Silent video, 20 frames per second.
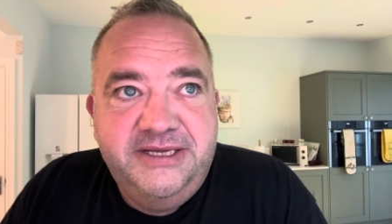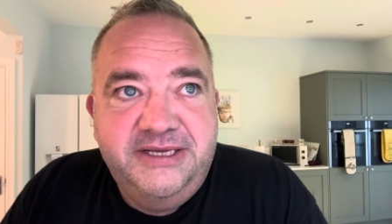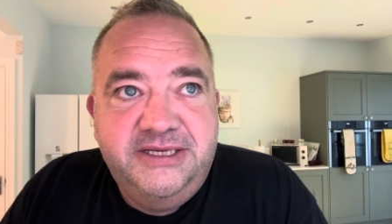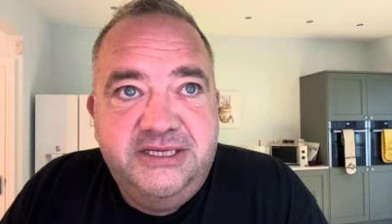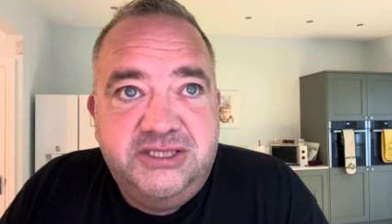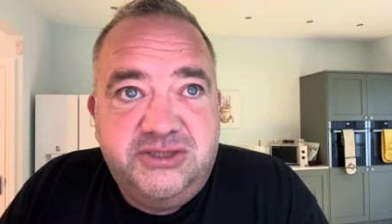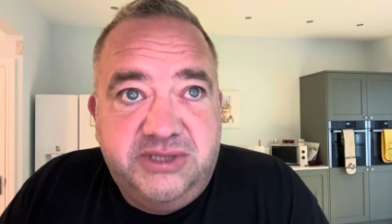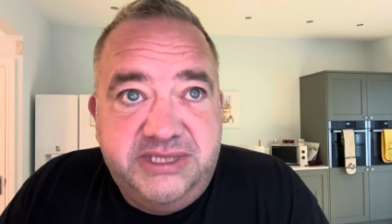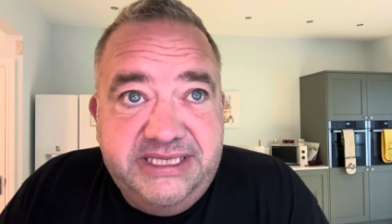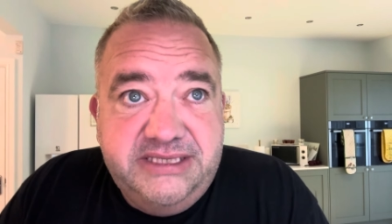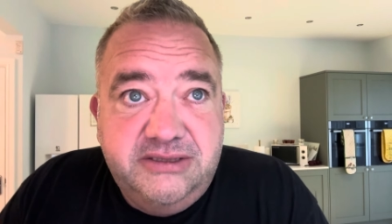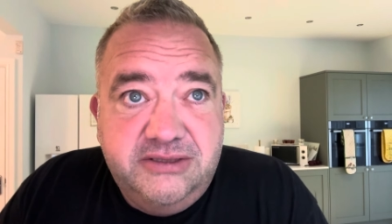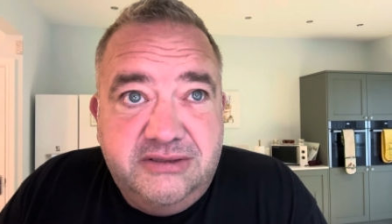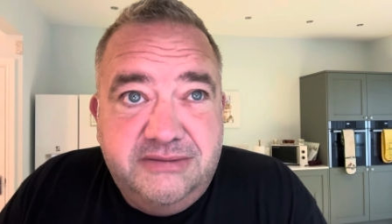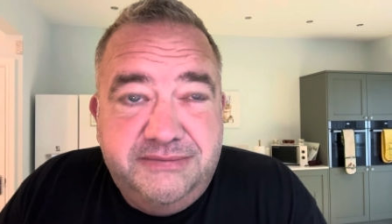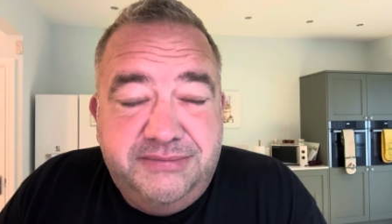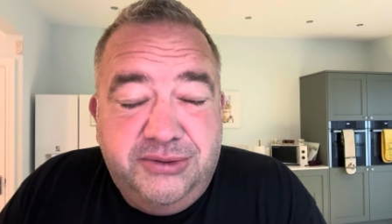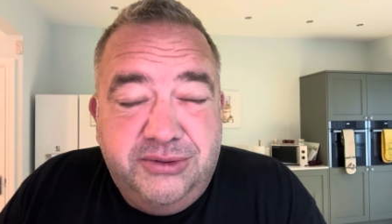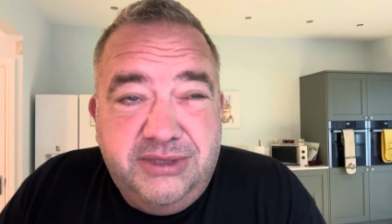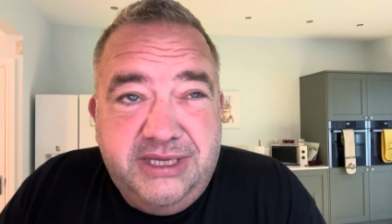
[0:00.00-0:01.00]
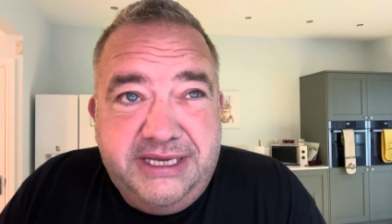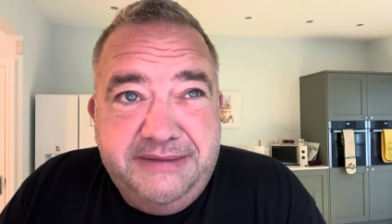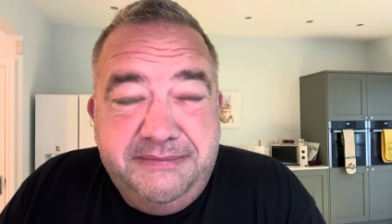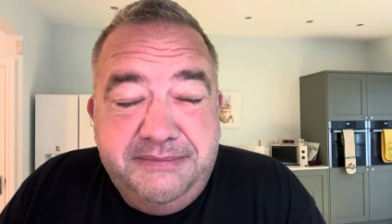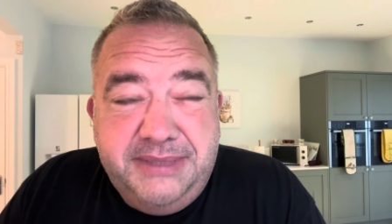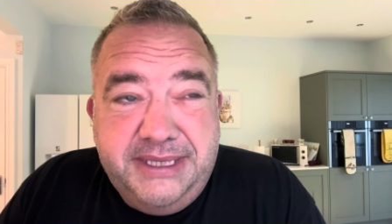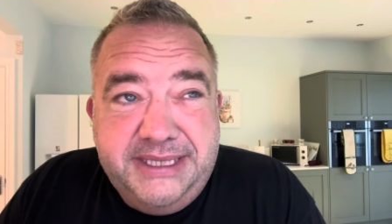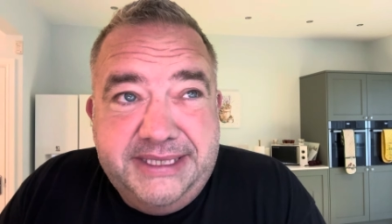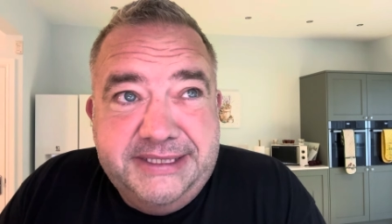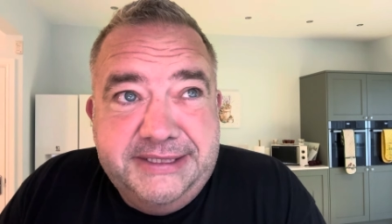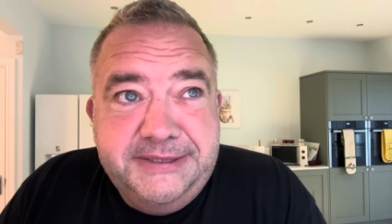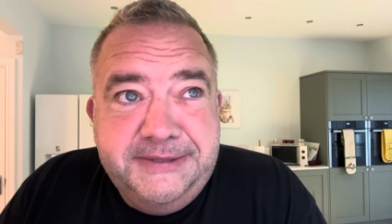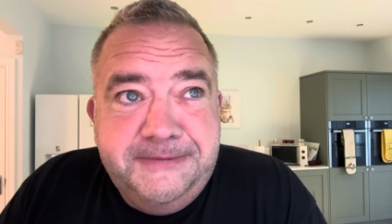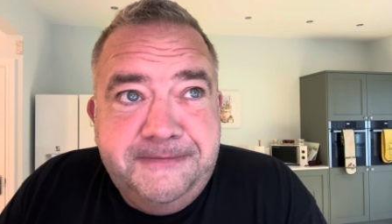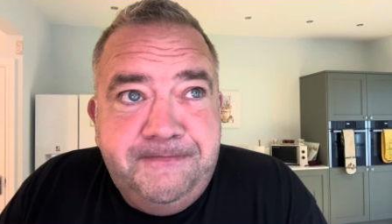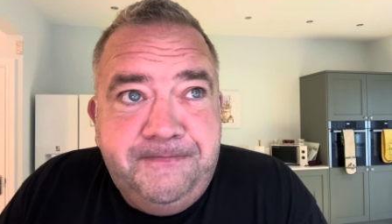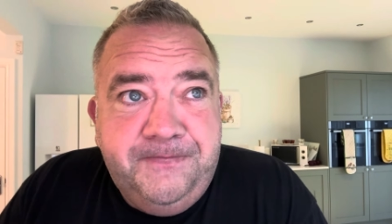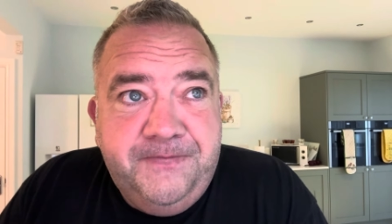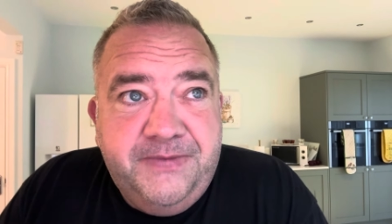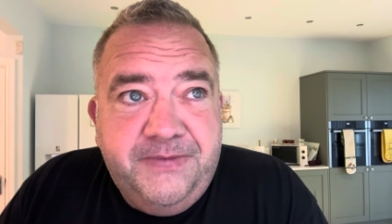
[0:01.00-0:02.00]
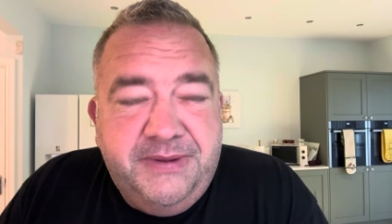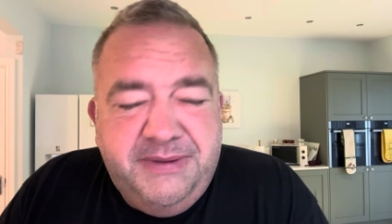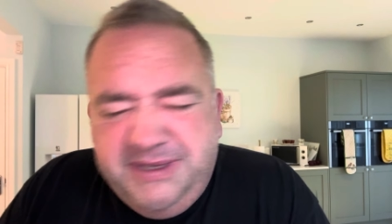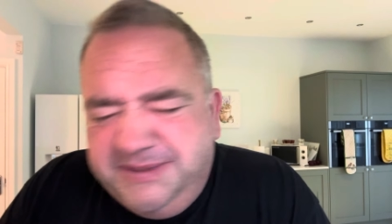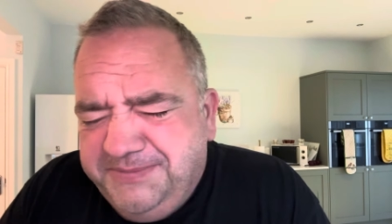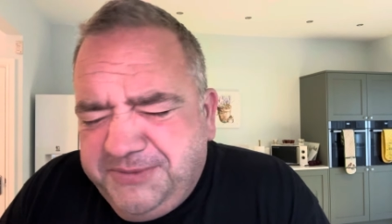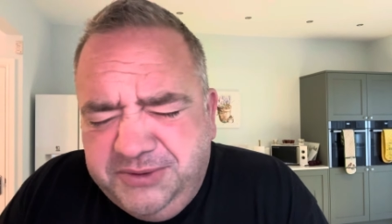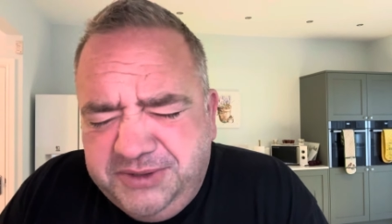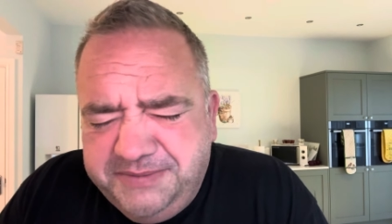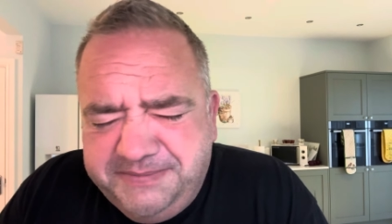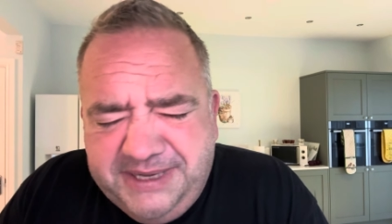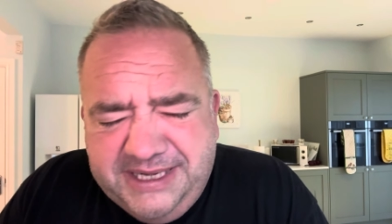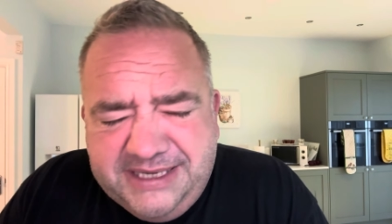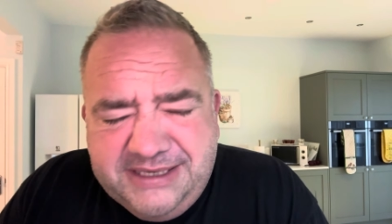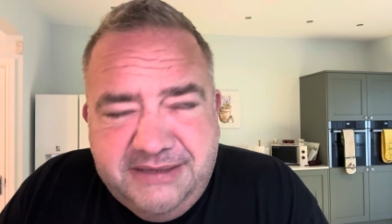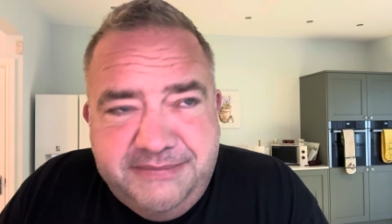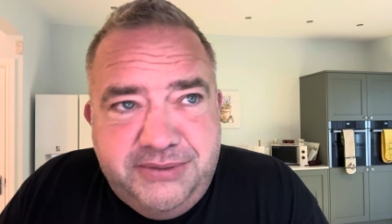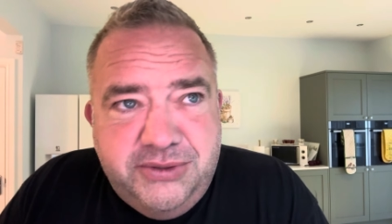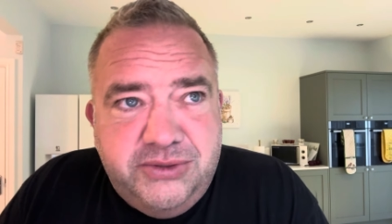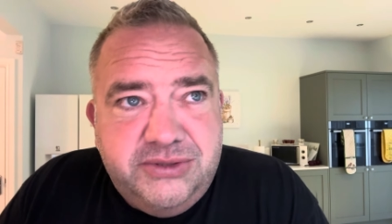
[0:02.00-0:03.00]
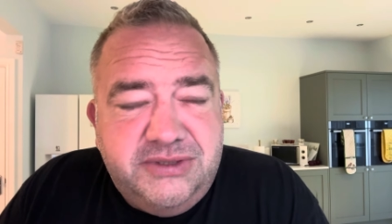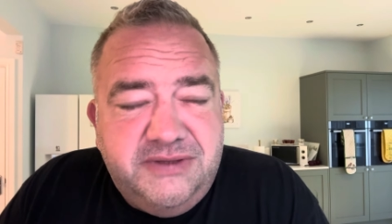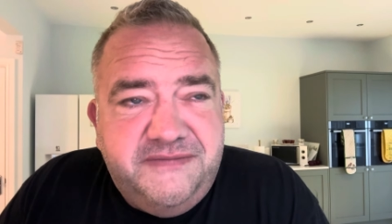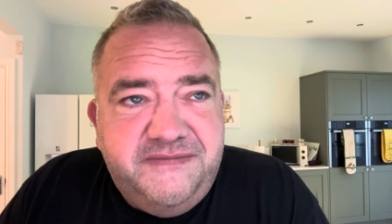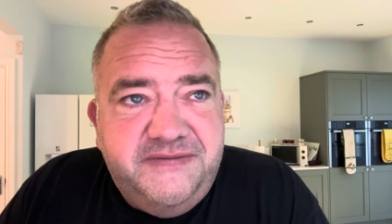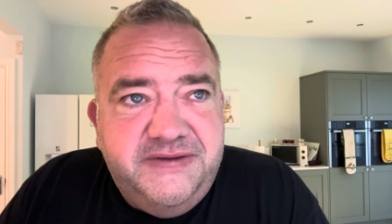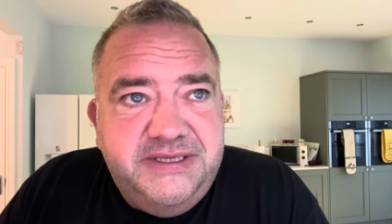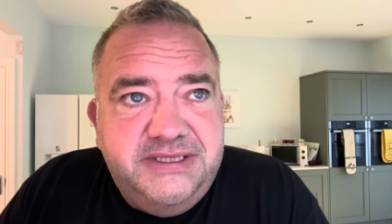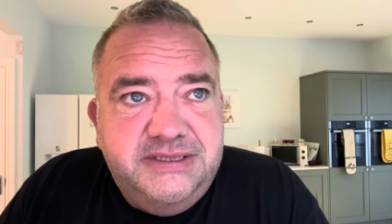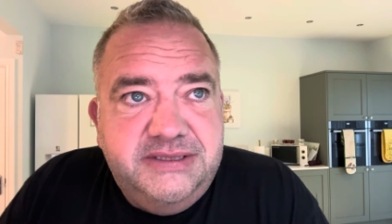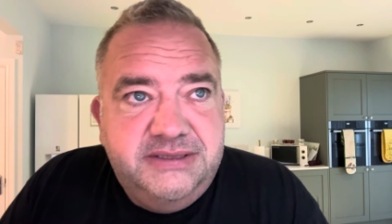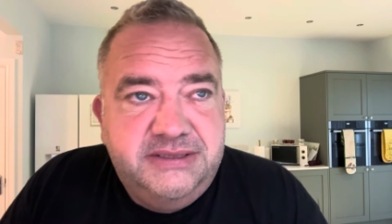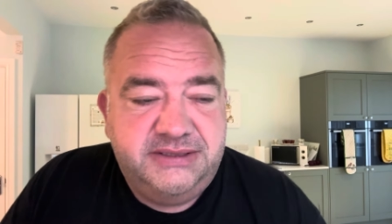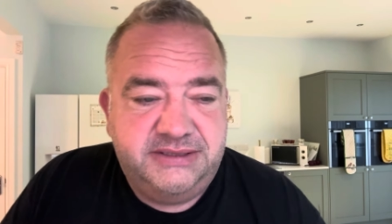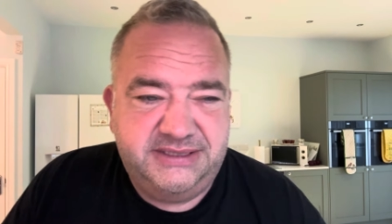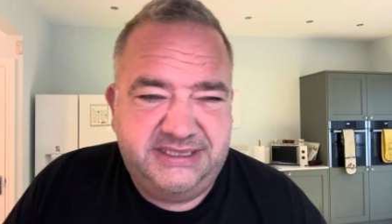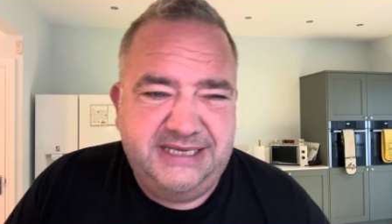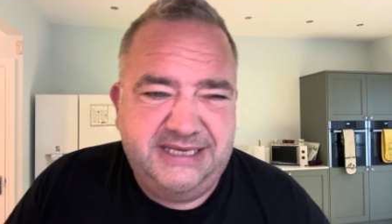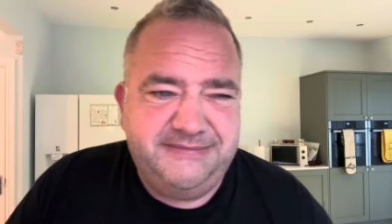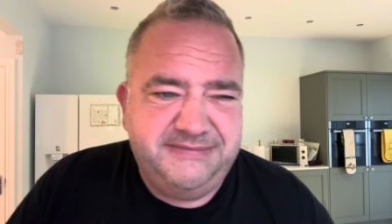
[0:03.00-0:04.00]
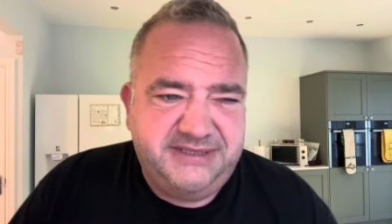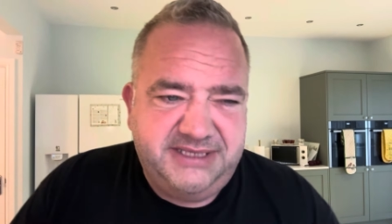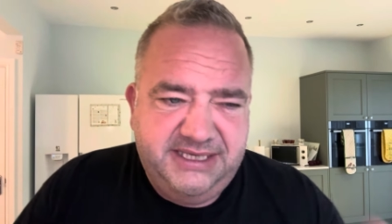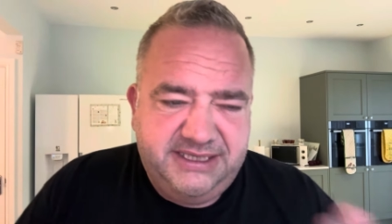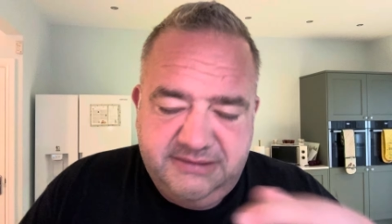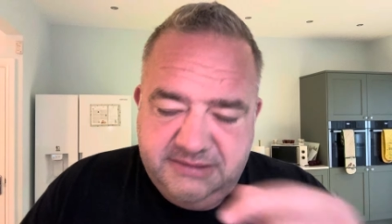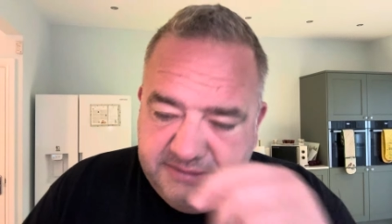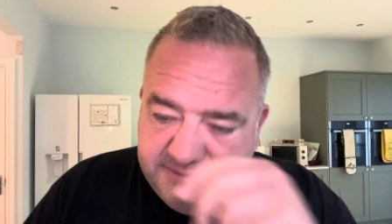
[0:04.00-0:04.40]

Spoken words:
So I need to go and put that in bank. Not the bank, the post office. Same thing.